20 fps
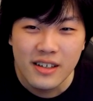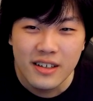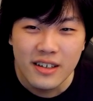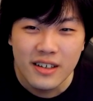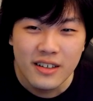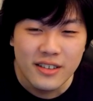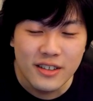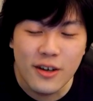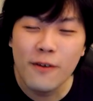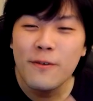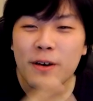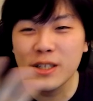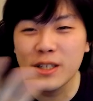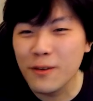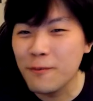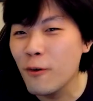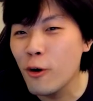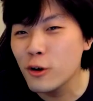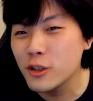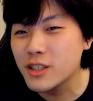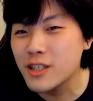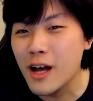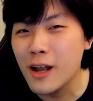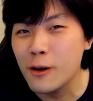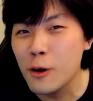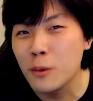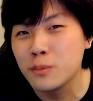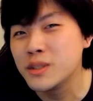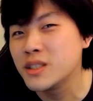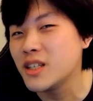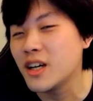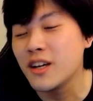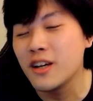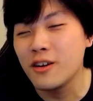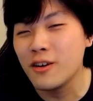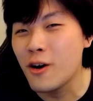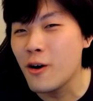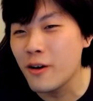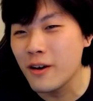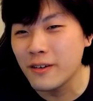So if it's a 4-star lobster, you
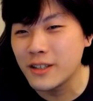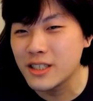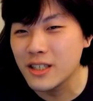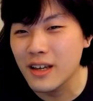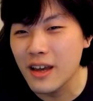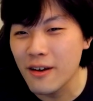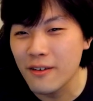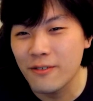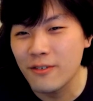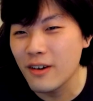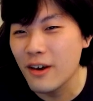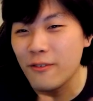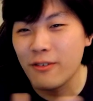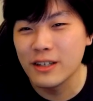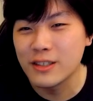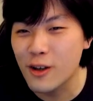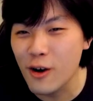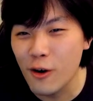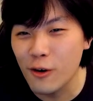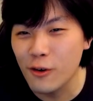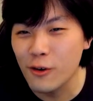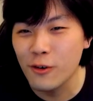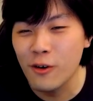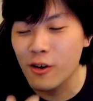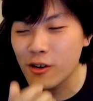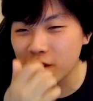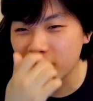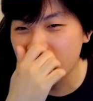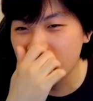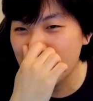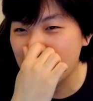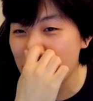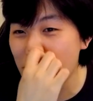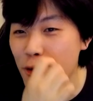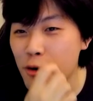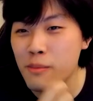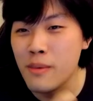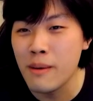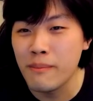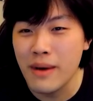know if it's gold or not, because I
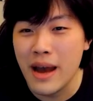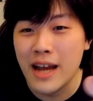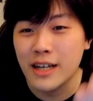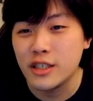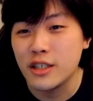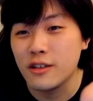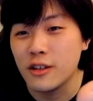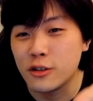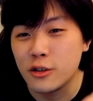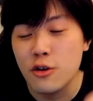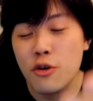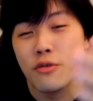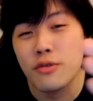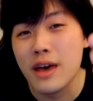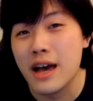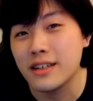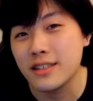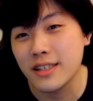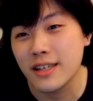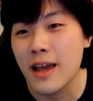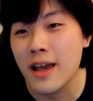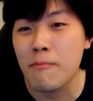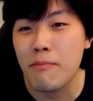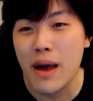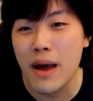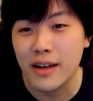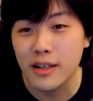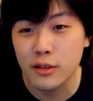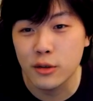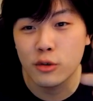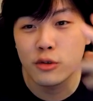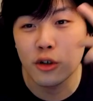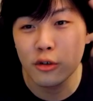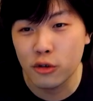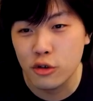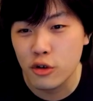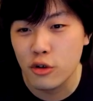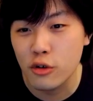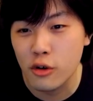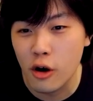can't remember. Actually, the 2,000 yen pack is also
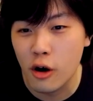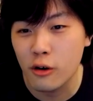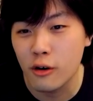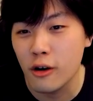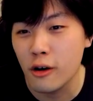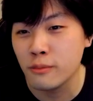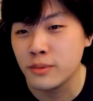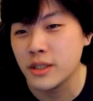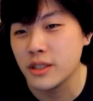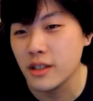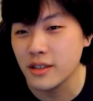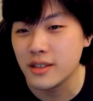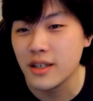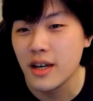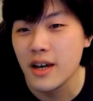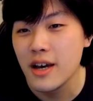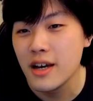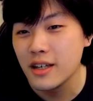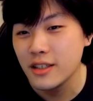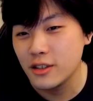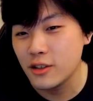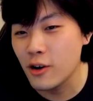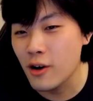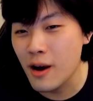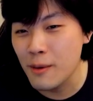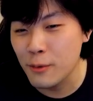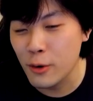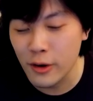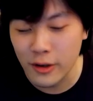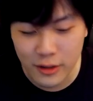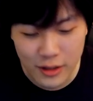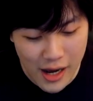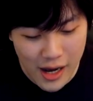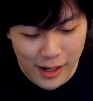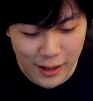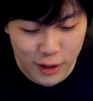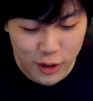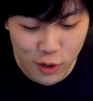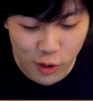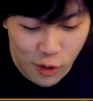2 gold lobsters, so I'm not
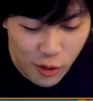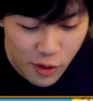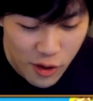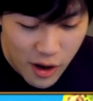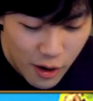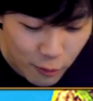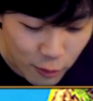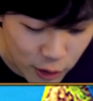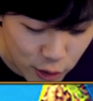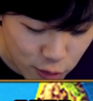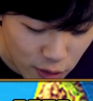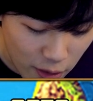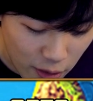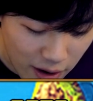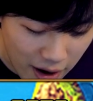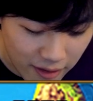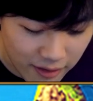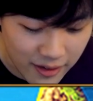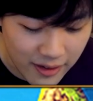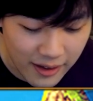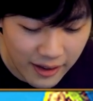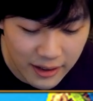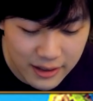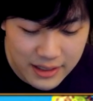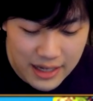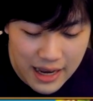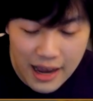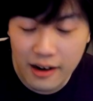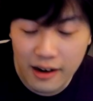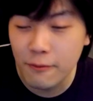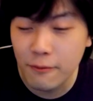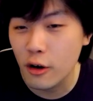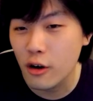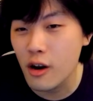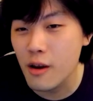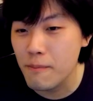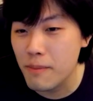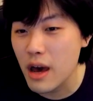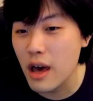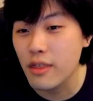entirely sure which way around it is. And if you're going
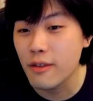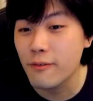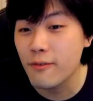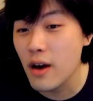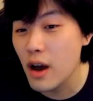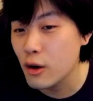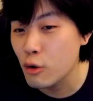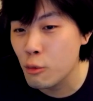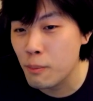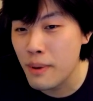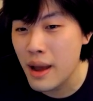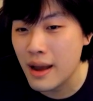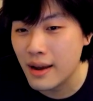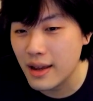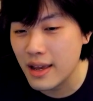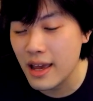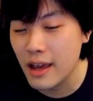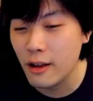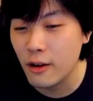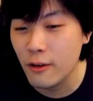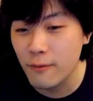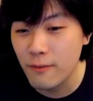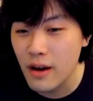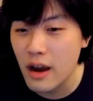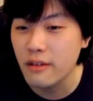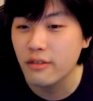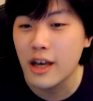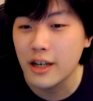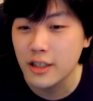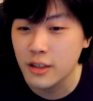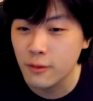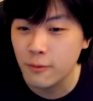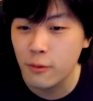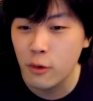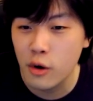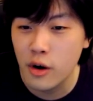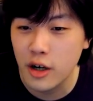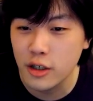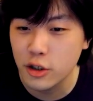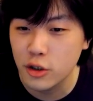to buy the final pack here, the
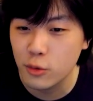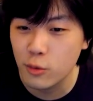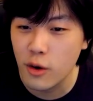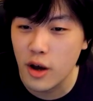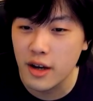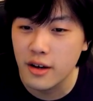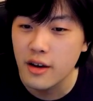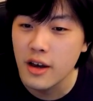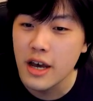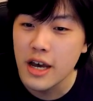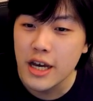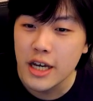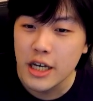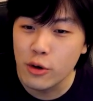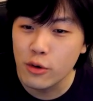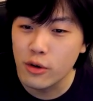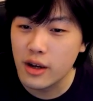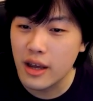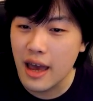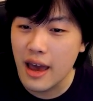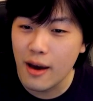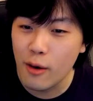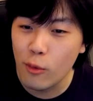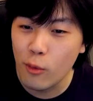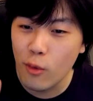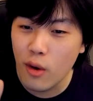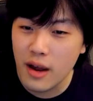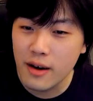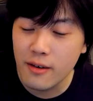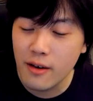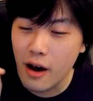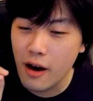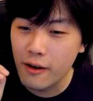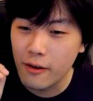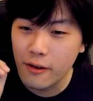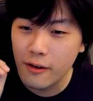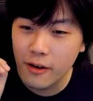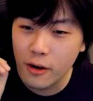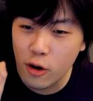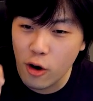5,400 one, you'll get 1
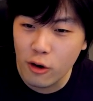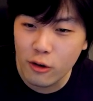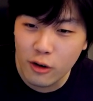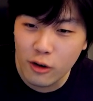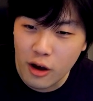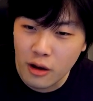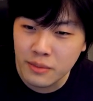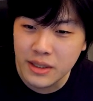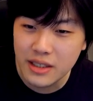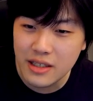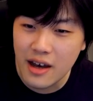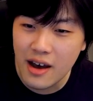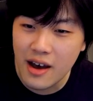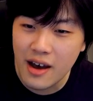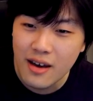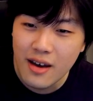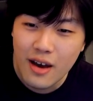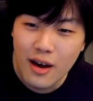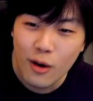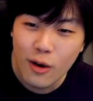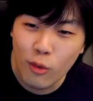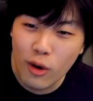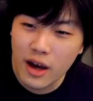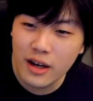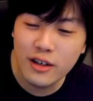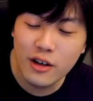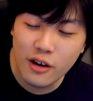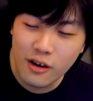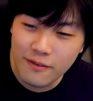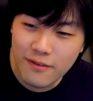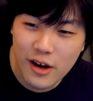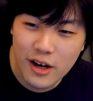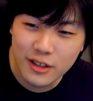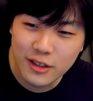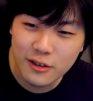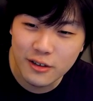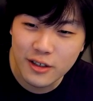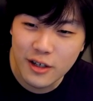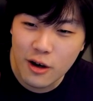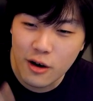gold lobster, 1
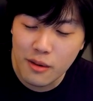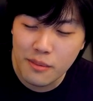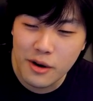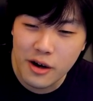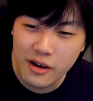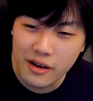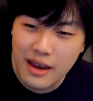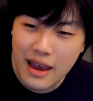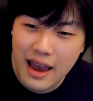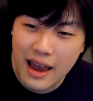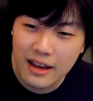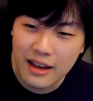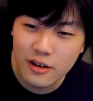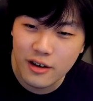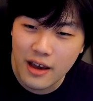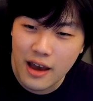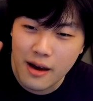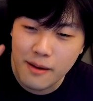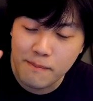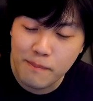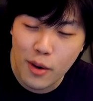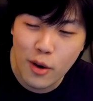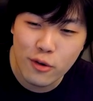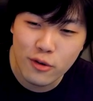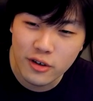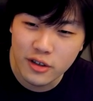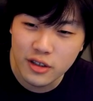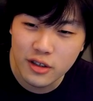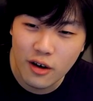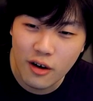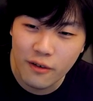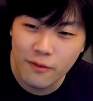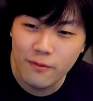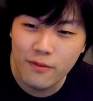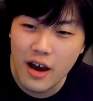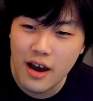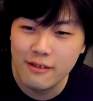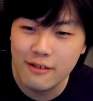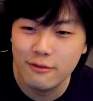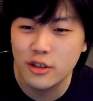universal skill book, and you get a bonus of
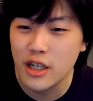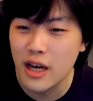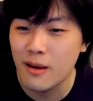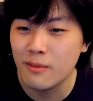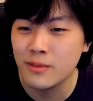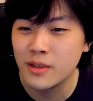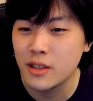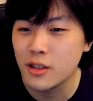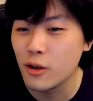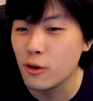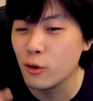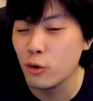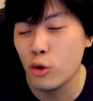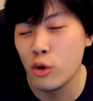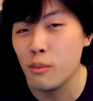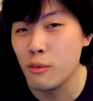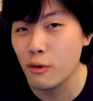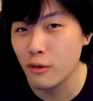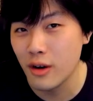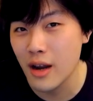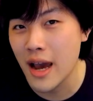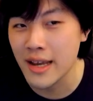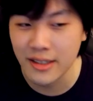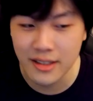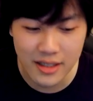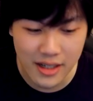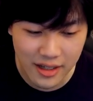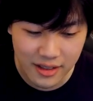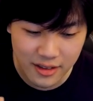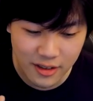5 gems to the normal 90.